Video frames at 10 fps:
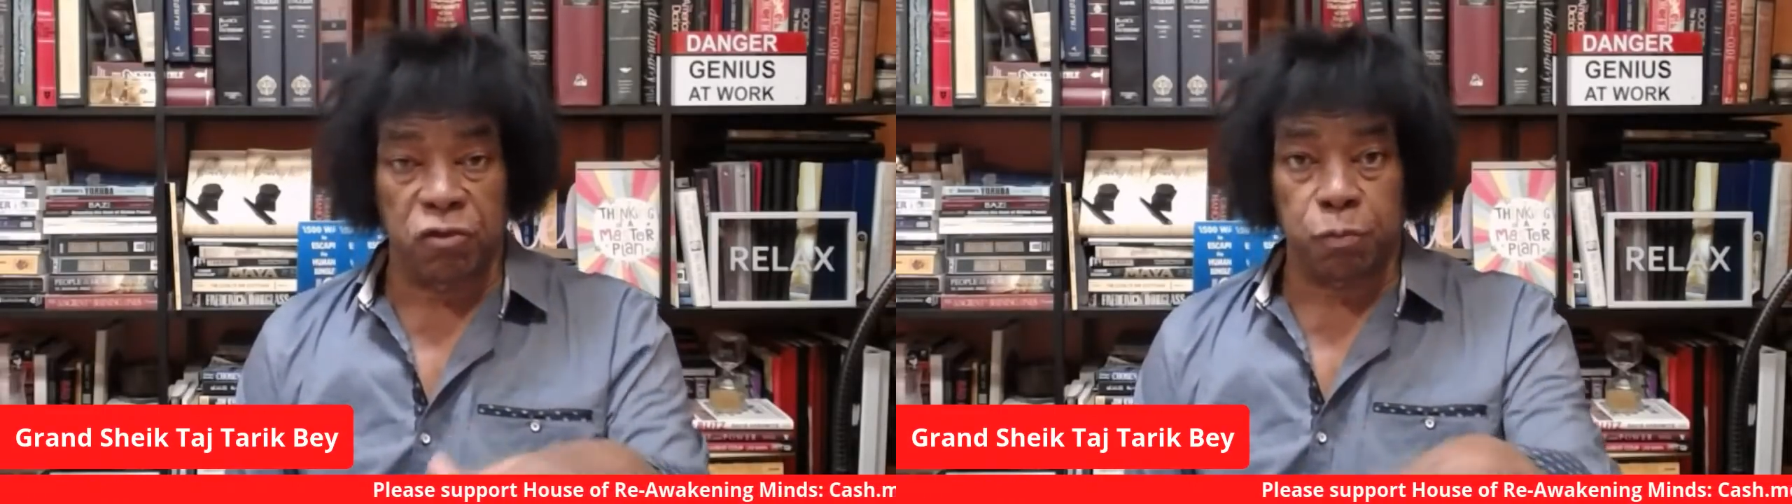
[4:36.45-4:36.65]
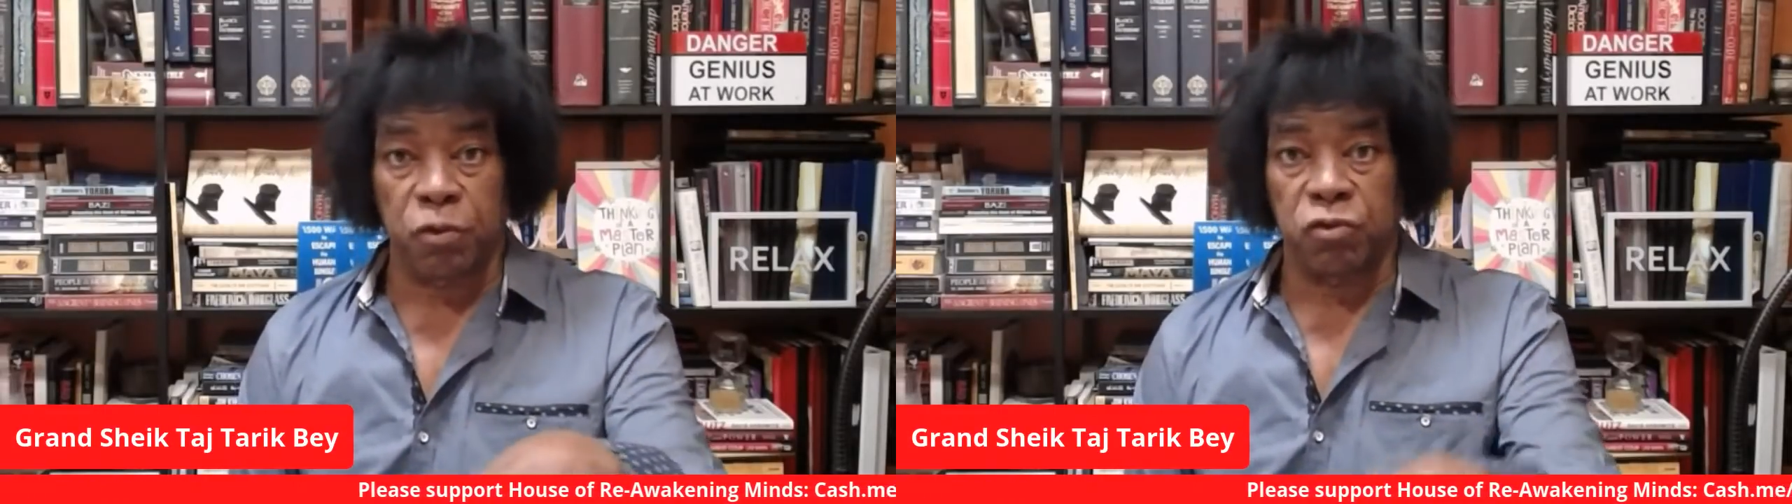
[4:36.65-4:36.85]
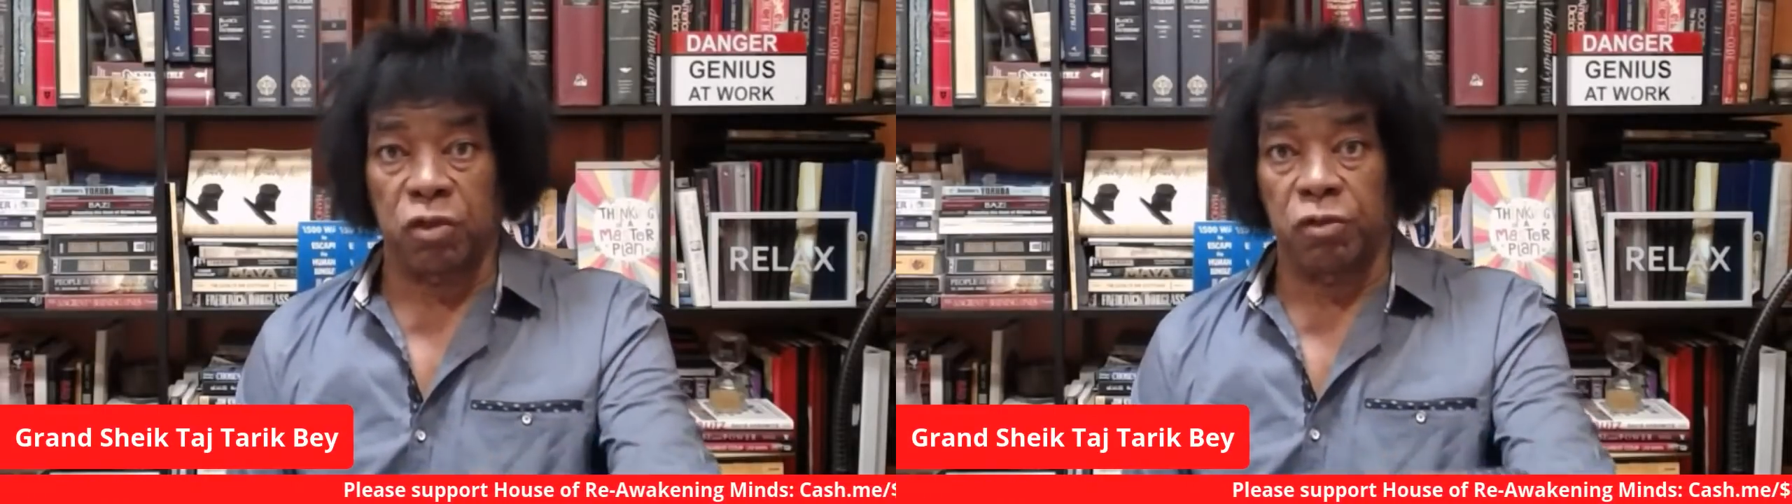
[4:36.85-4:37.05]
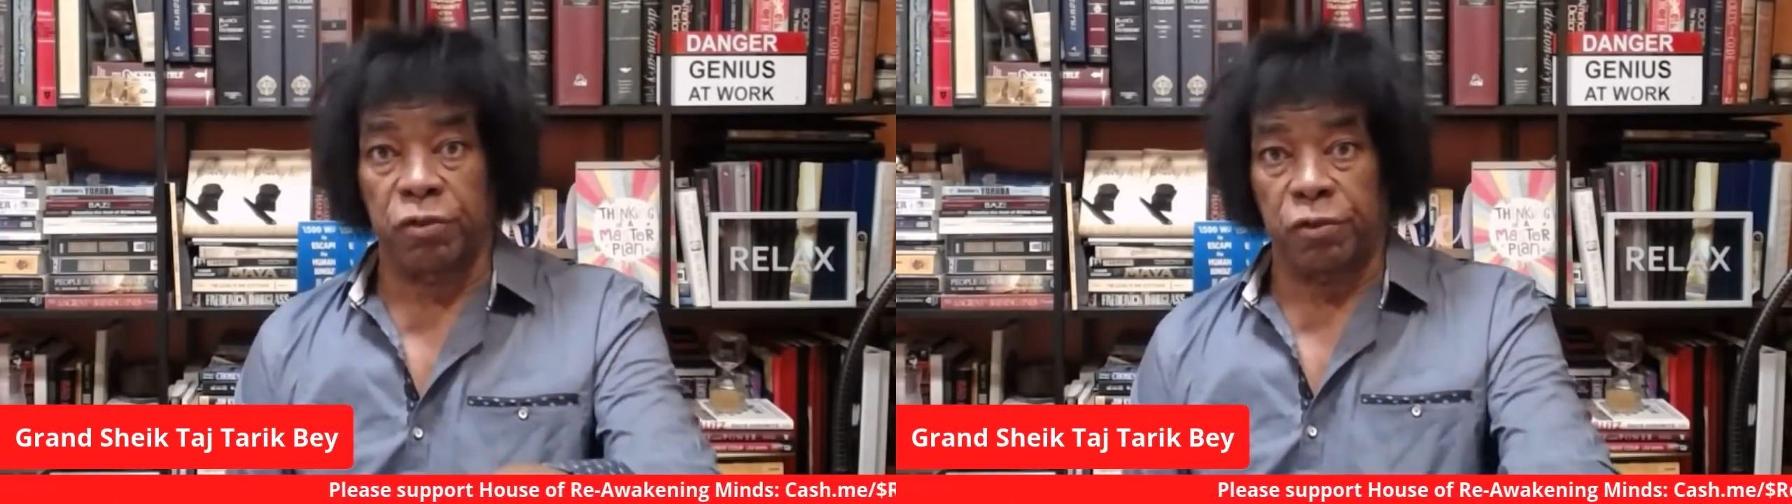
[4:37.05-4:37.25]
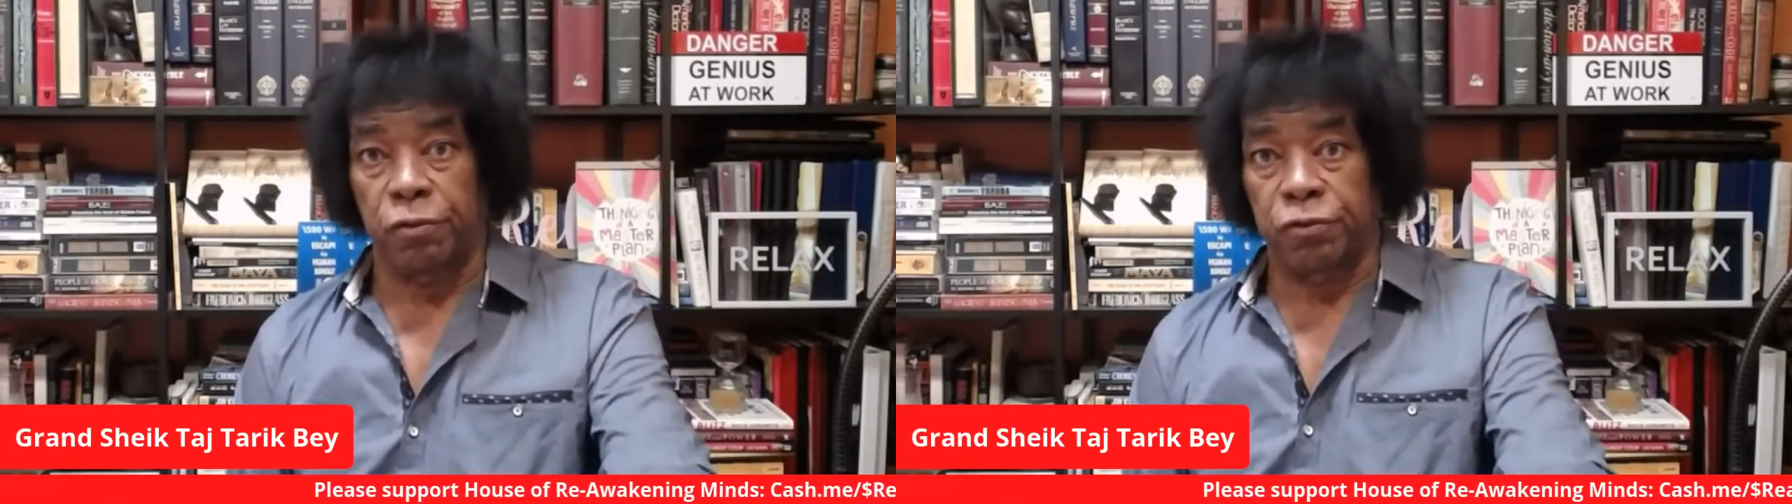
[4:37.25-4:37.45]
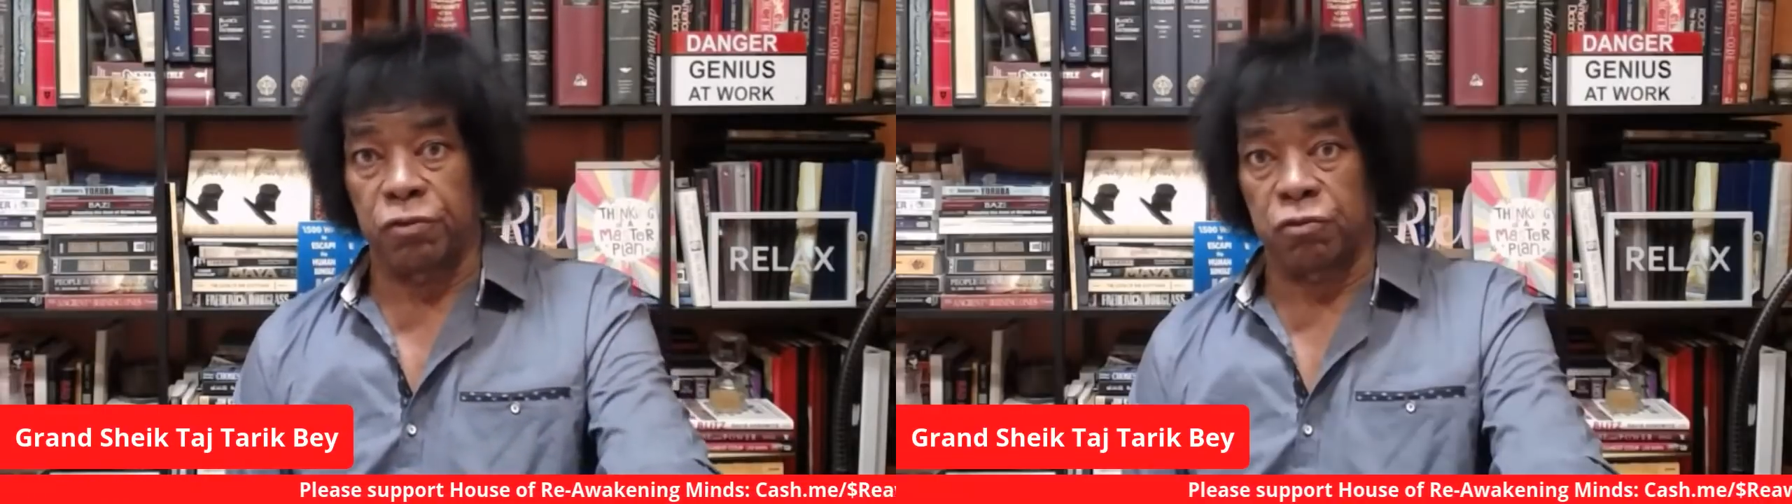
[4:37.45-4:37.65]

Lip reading: This particular Earth